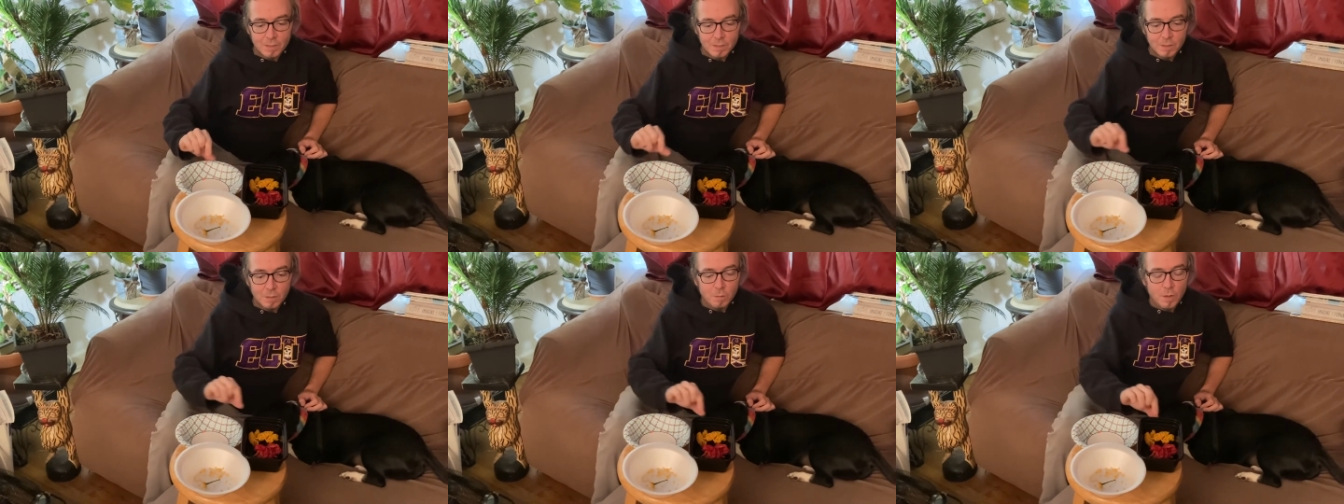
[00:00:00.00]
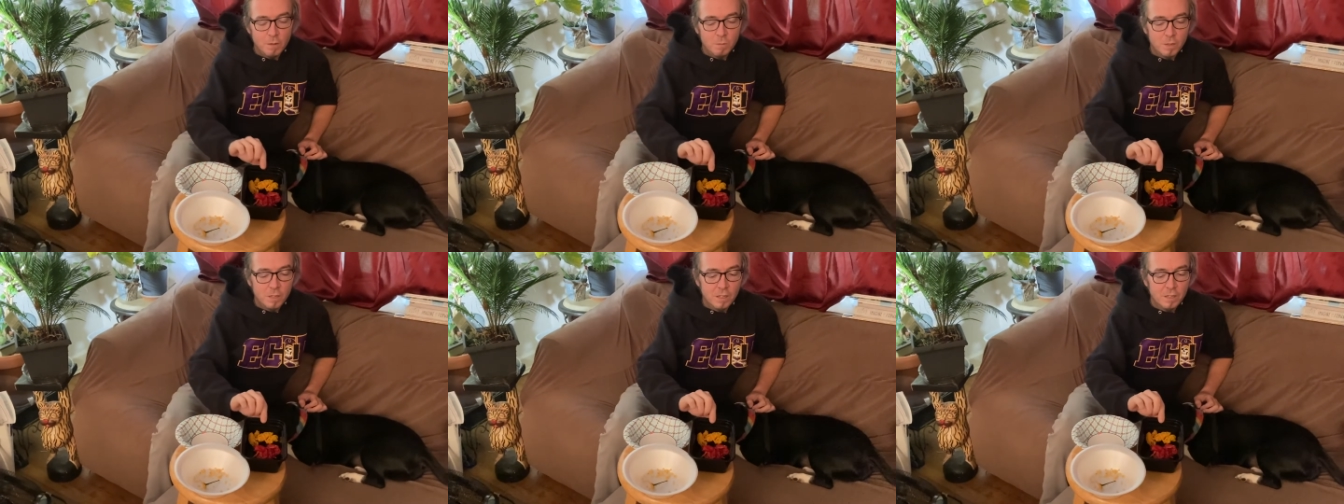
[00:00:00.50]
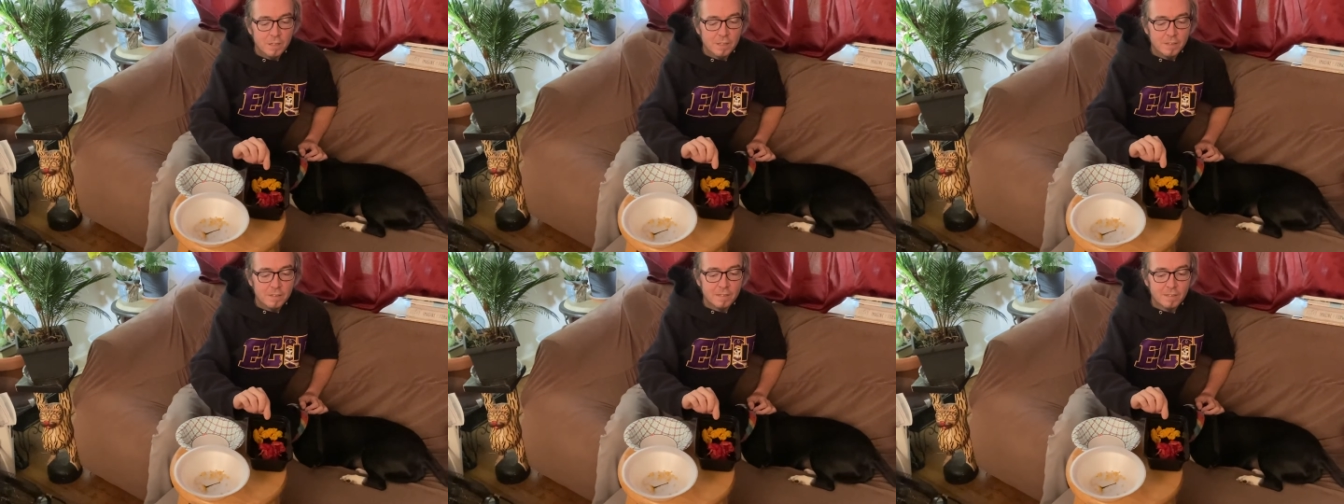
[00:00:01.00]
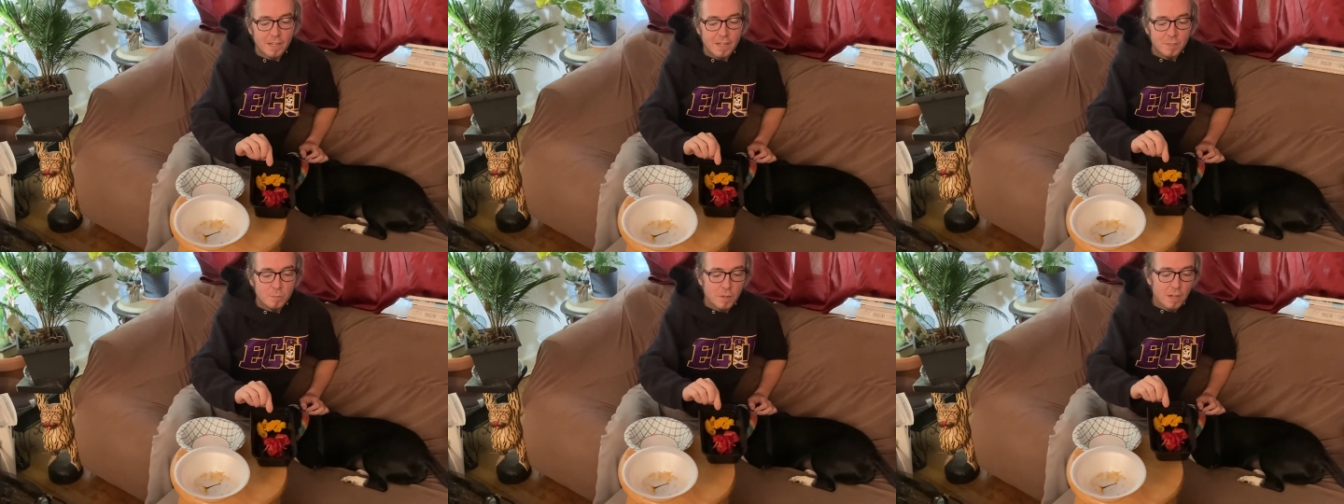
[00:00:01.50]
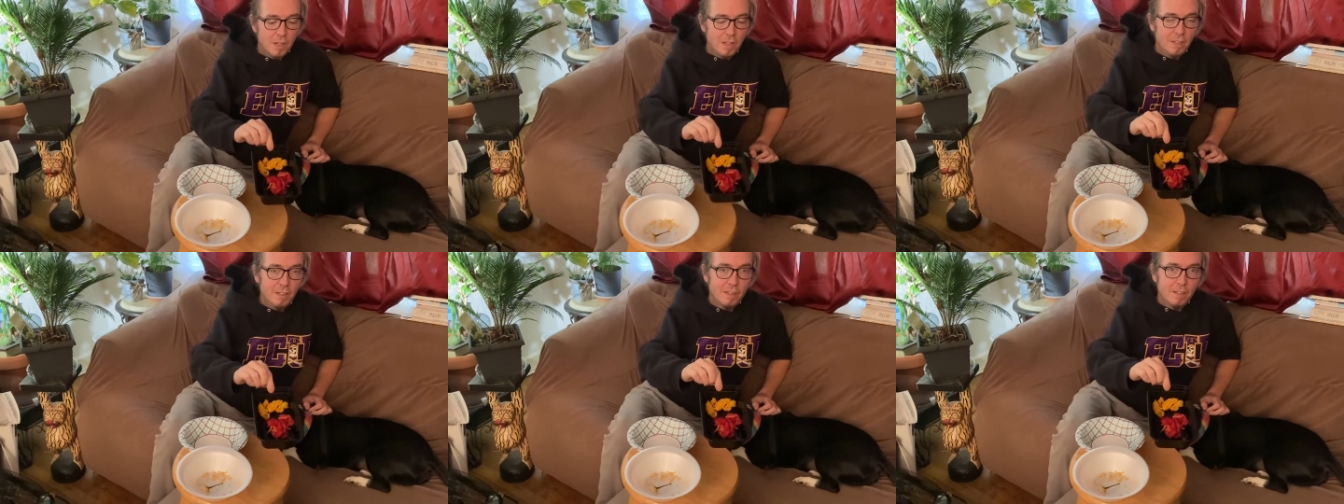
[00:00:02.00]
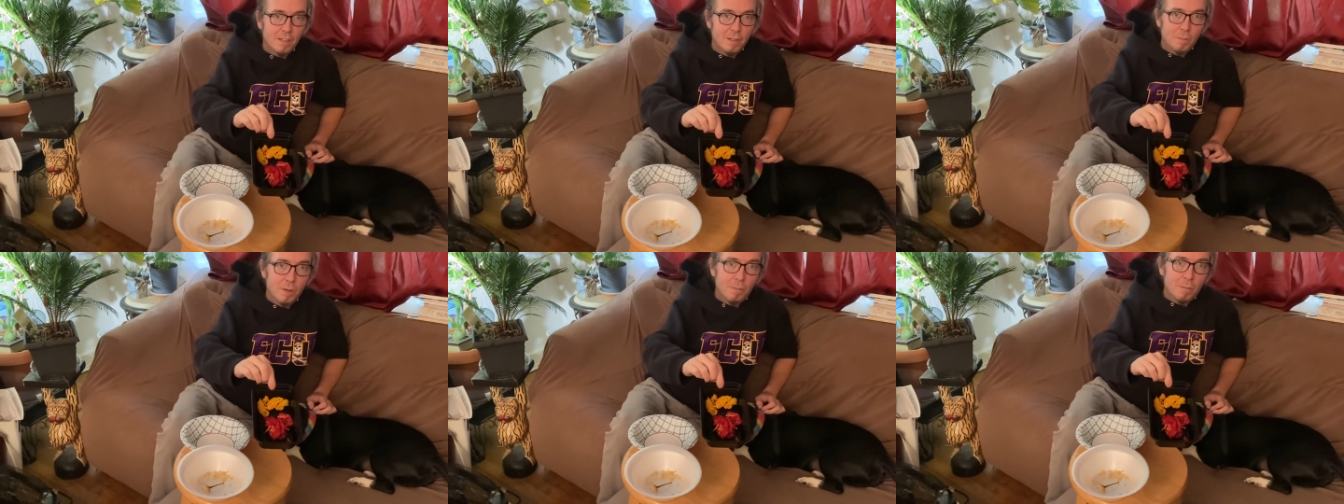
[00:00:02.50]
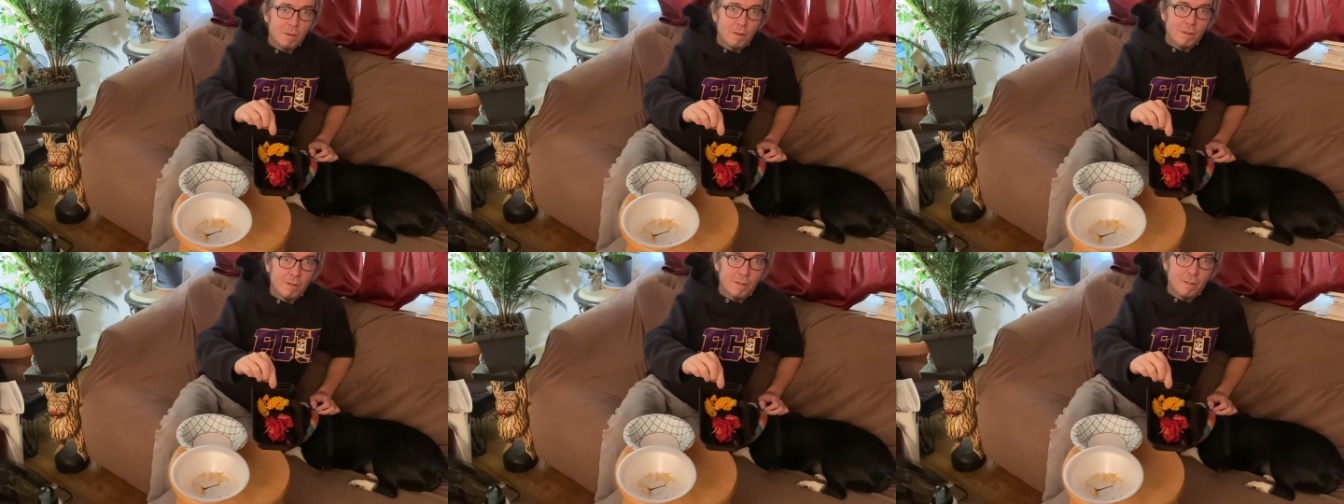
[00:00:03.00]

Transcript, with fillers: So the red one is the Scotch bonnet pepper